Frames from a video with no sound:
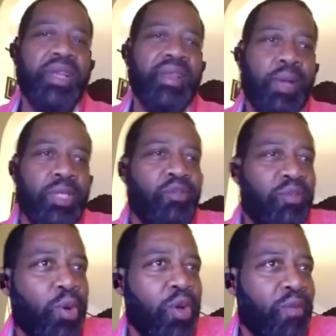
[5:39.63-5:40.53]
I'm
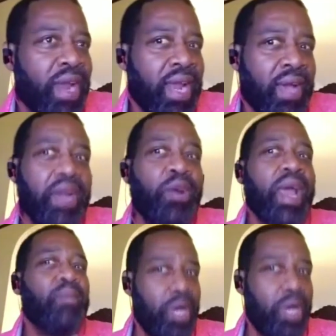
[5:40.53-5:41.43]
self-employed right now. I know
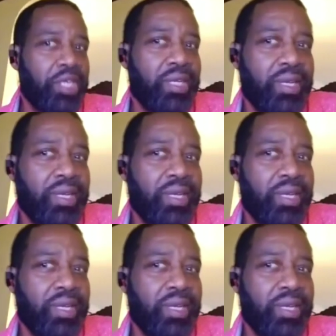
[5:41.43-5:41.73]
that much.